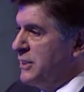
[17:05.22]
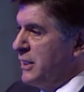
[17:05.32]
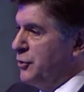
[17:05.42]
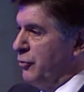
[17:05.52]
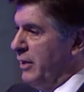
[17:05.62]
to
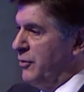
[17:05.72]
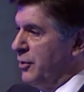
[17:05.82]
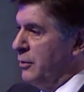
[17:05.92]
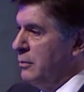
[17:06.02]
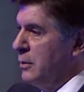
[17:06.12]
integrate
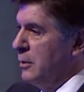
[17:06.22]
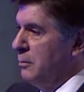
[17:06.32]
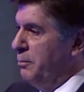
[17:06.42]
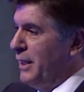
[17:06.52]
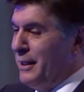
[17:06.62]
to,
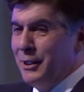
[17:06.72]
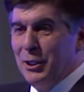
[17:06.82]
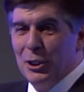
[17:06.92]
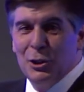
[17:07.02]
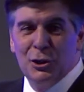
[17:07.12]
be
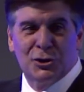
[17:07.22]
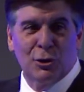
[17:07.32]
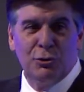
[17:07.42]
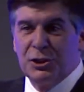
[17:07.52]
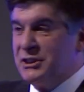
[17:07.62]
the solution